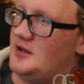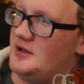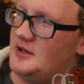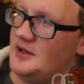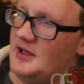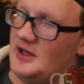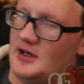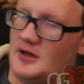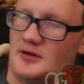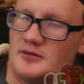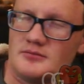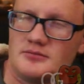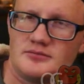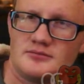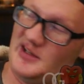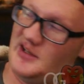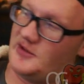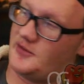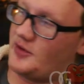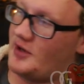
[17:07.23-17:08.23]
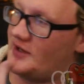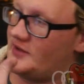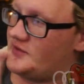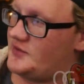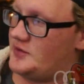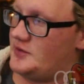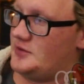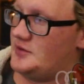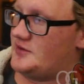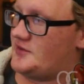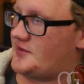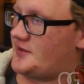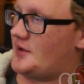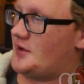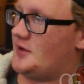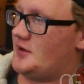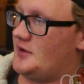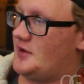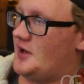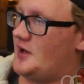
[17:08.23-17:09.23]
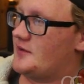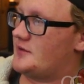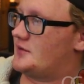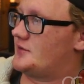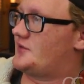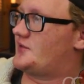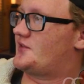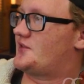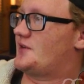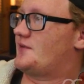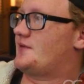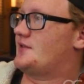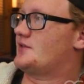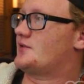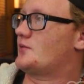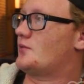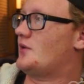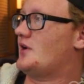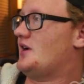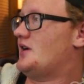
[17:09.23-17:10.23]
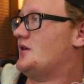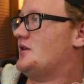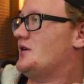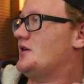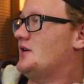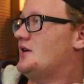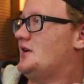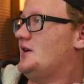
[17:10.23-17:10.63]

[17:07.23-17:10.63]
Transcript: Now, it tries to install other stuff as well.